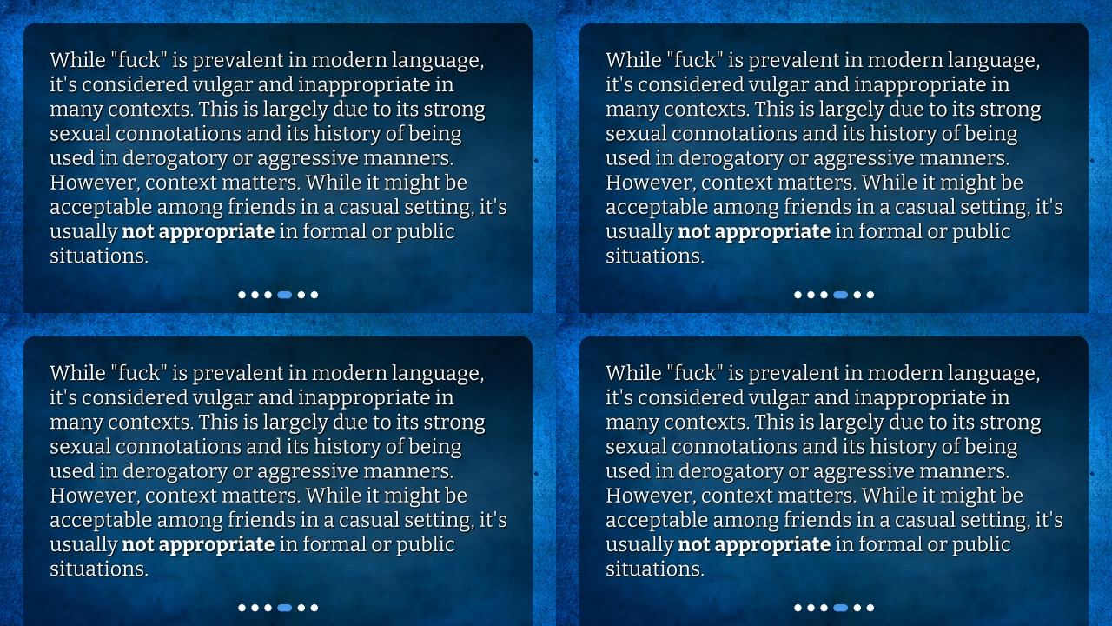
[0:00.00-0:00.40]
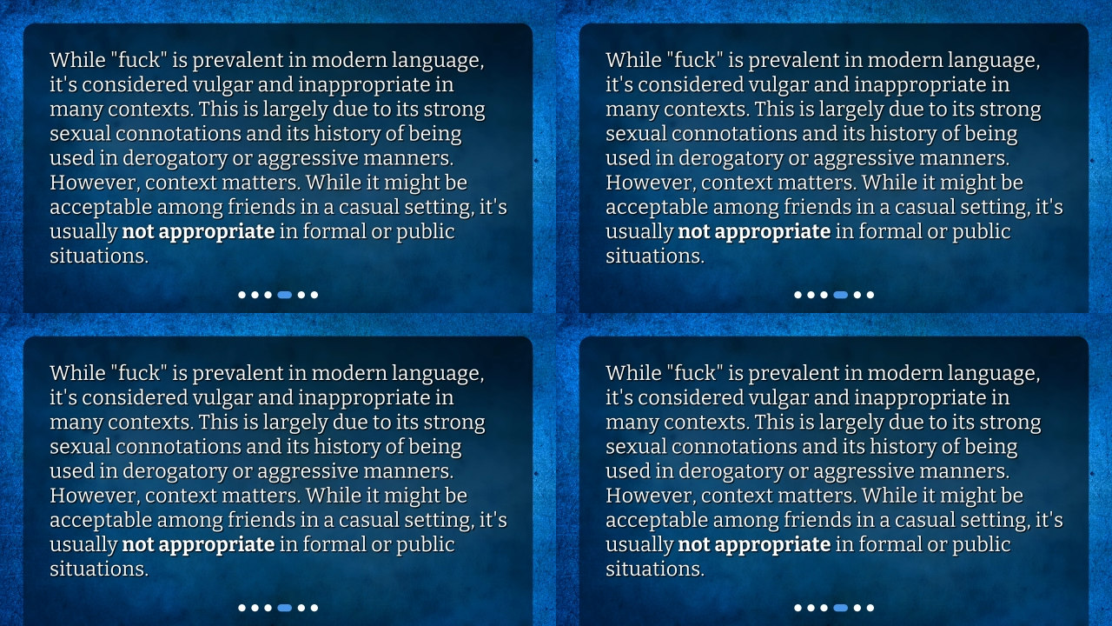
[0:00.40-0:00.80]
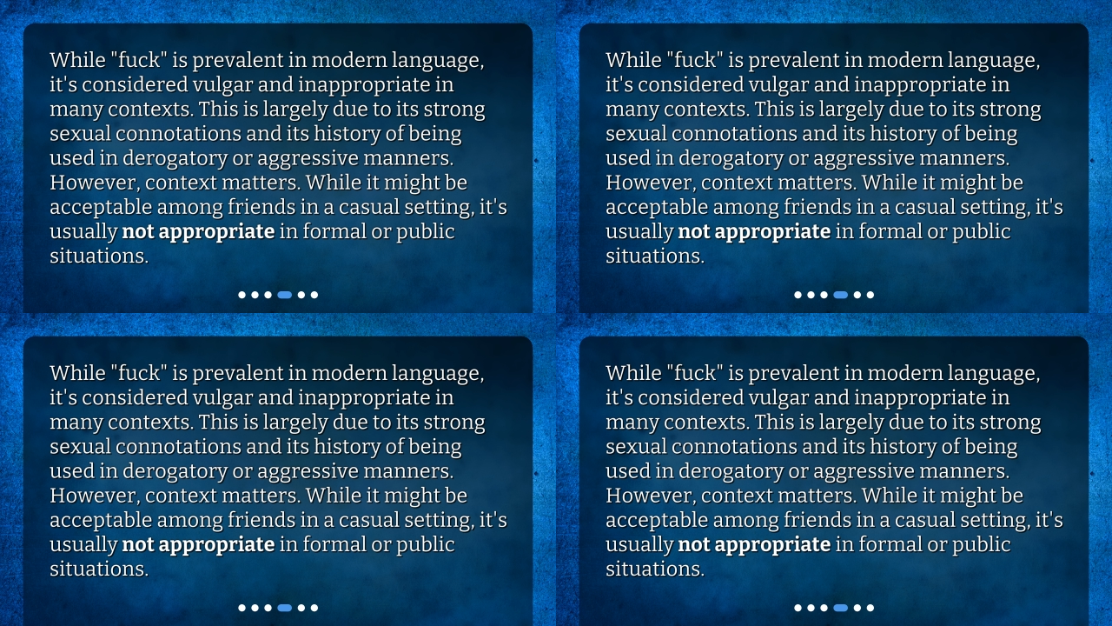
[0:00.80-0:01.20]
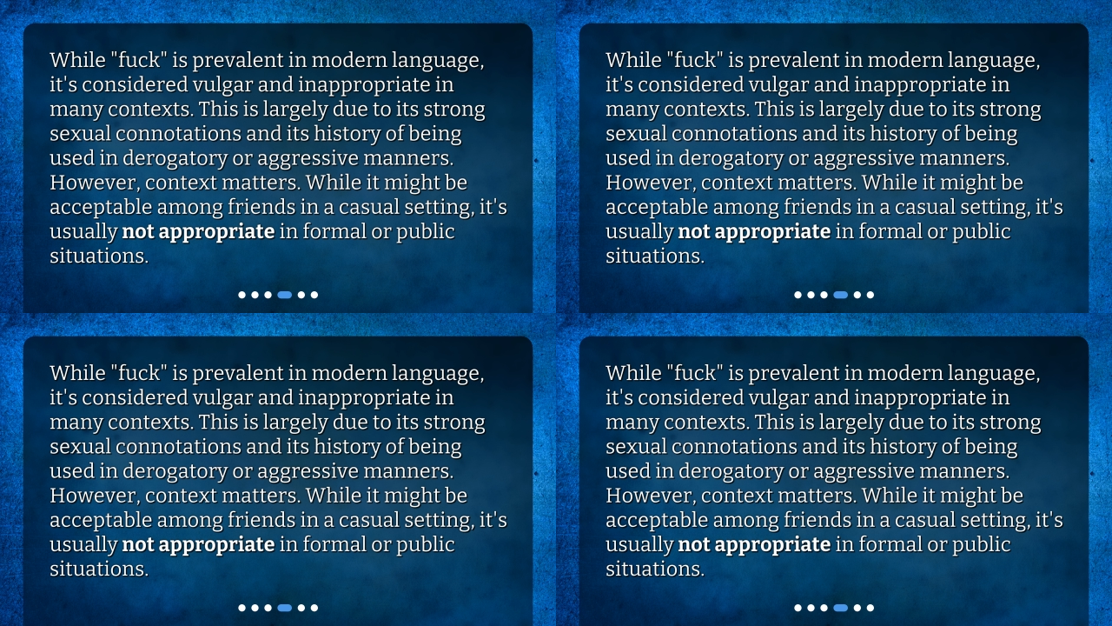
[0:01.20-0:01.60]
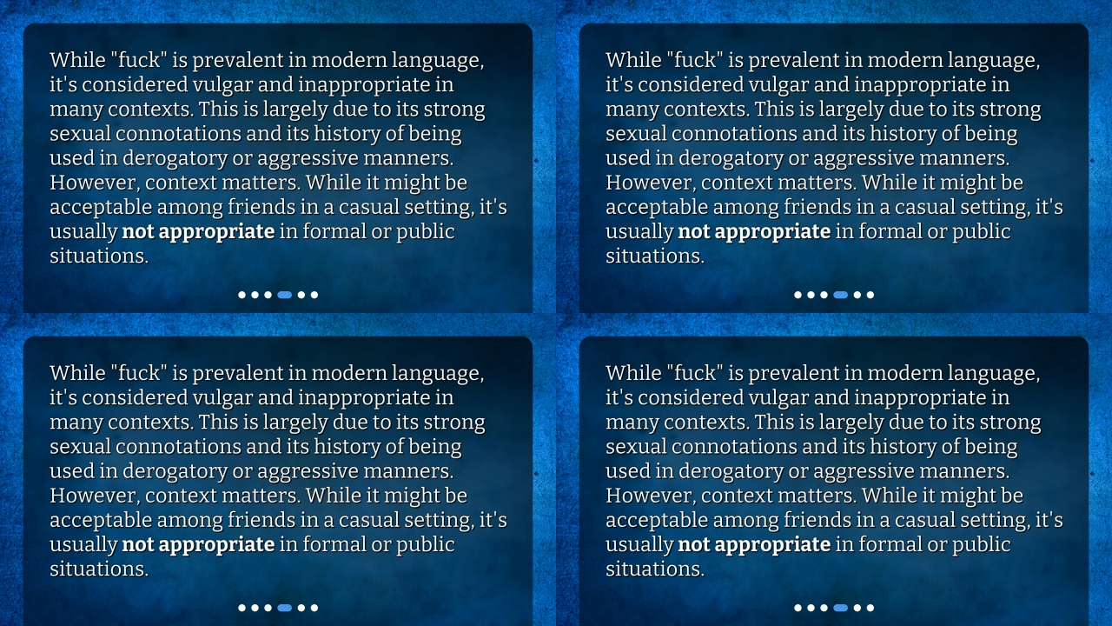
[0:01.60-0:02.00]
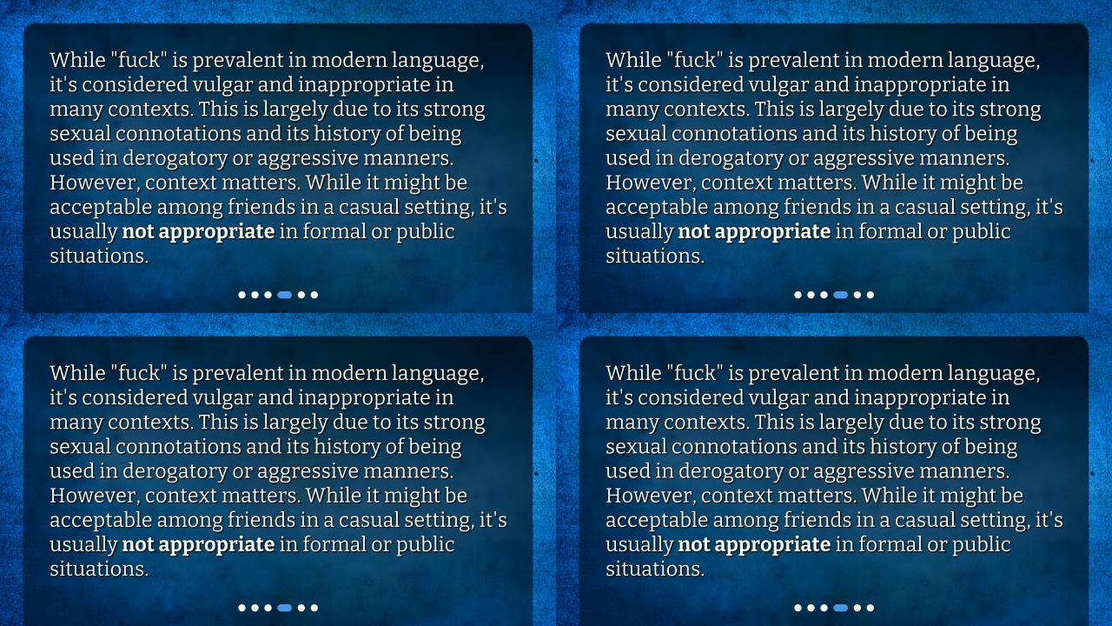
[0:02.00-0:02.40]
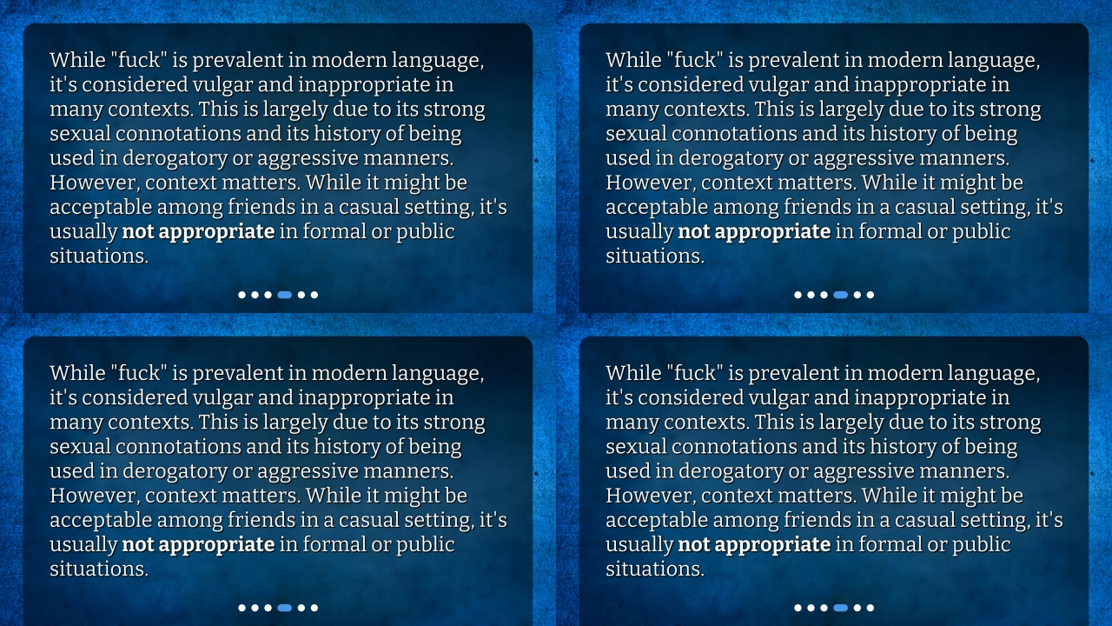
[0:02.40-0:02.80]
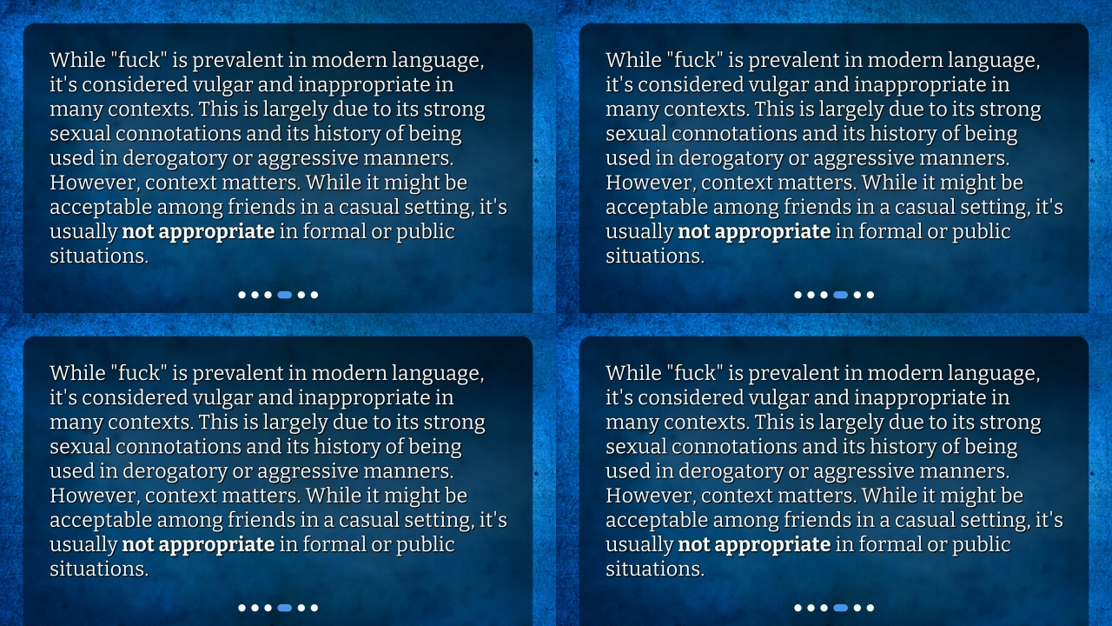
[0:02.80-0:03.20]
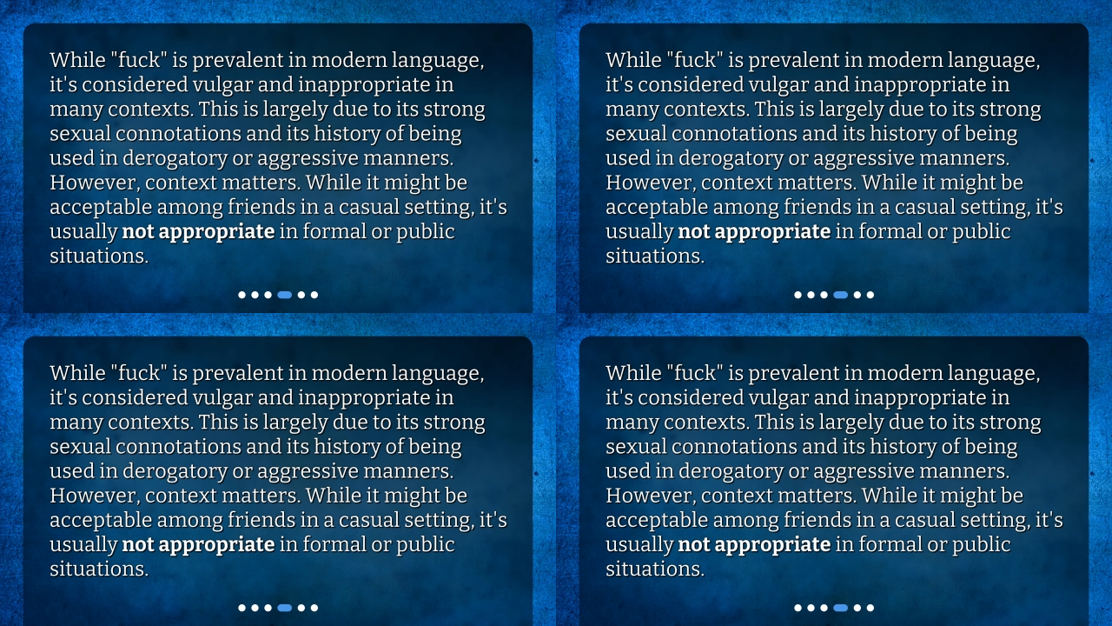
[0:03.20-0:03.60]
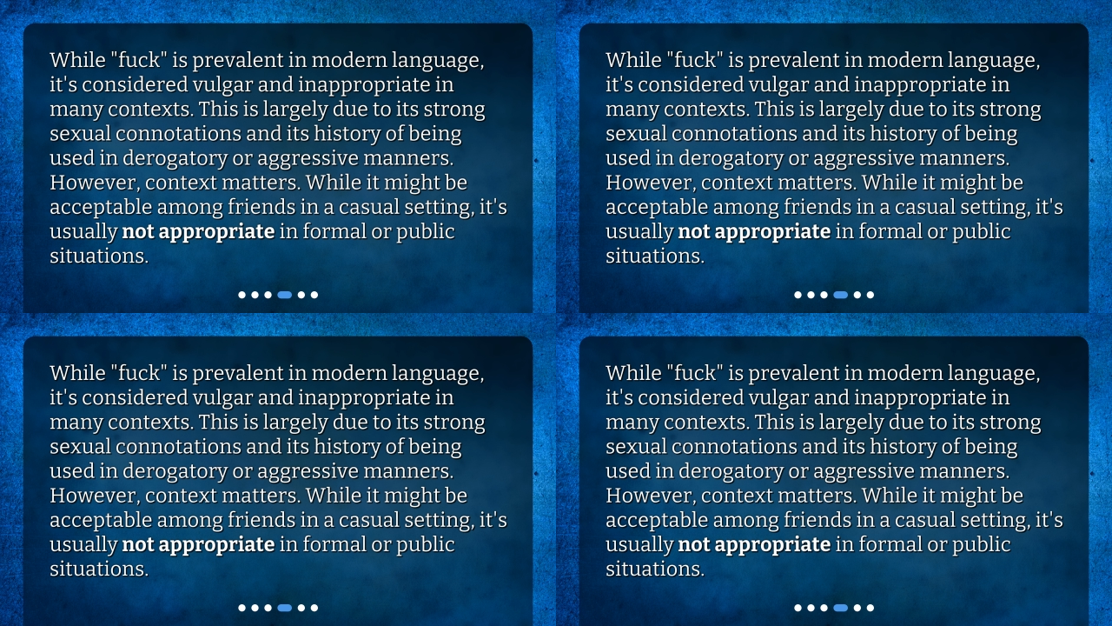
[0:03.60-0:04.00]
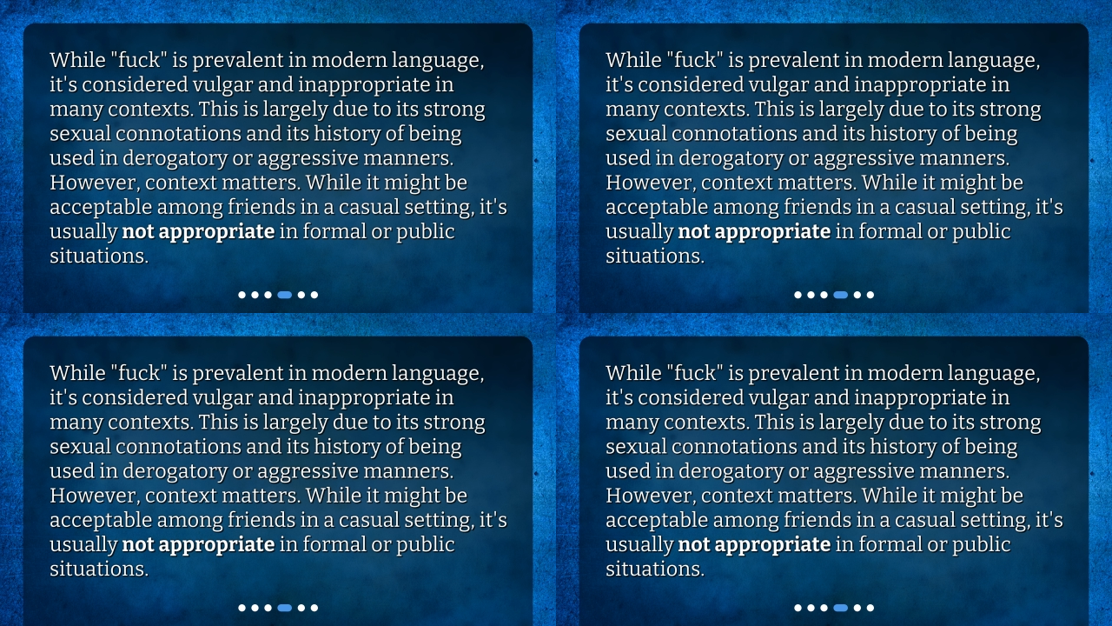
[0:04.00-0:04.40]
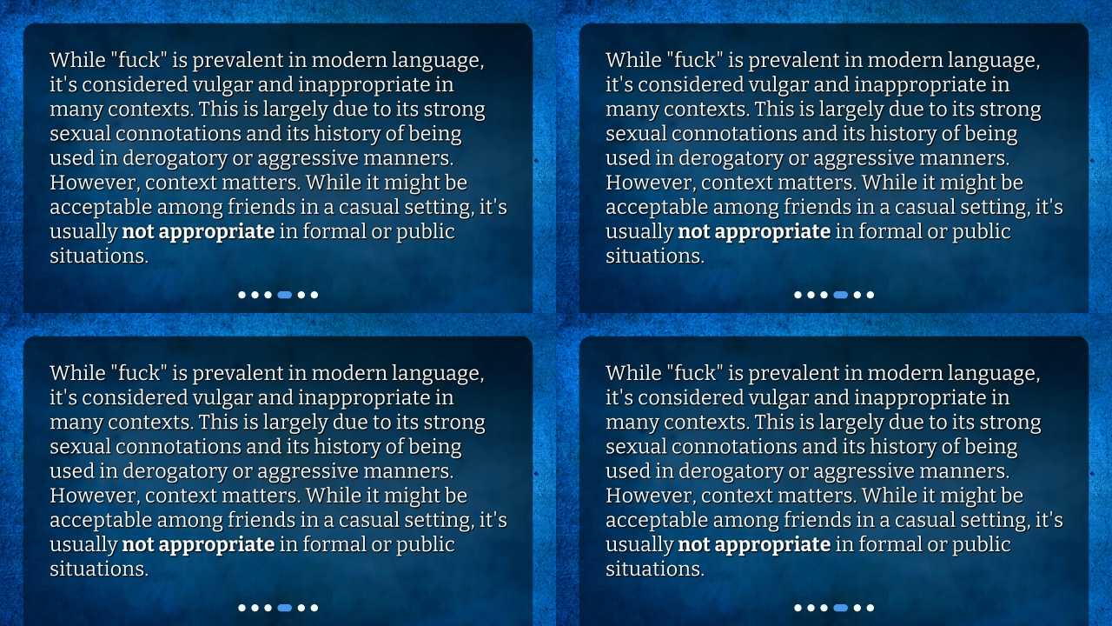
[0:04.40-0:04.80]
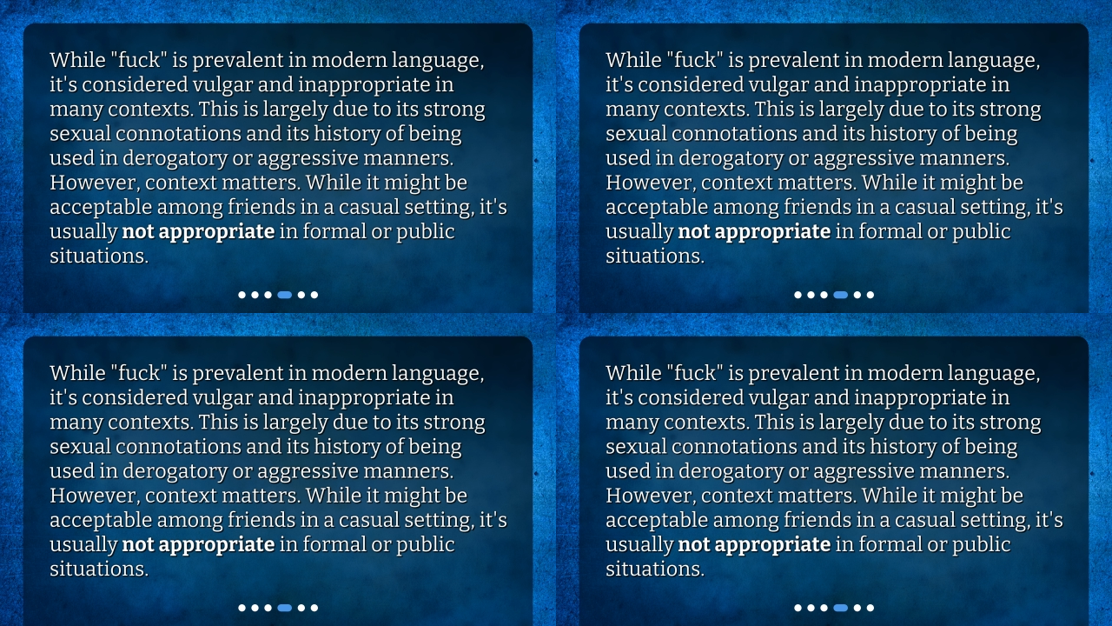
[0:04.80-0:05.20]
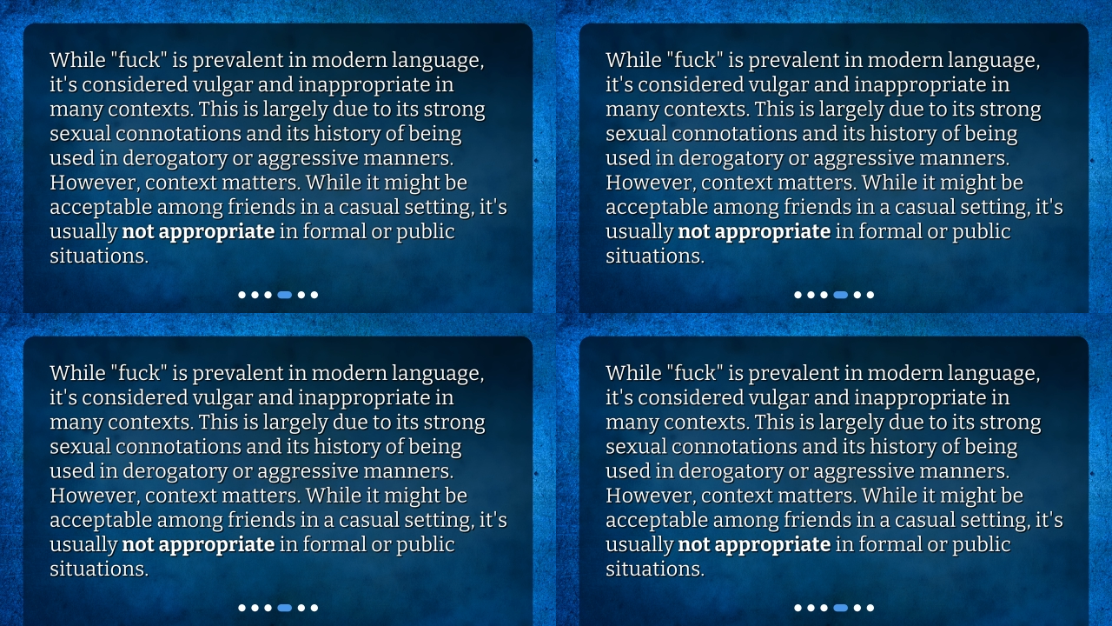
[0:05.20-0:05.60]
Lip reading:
(no speaker visible)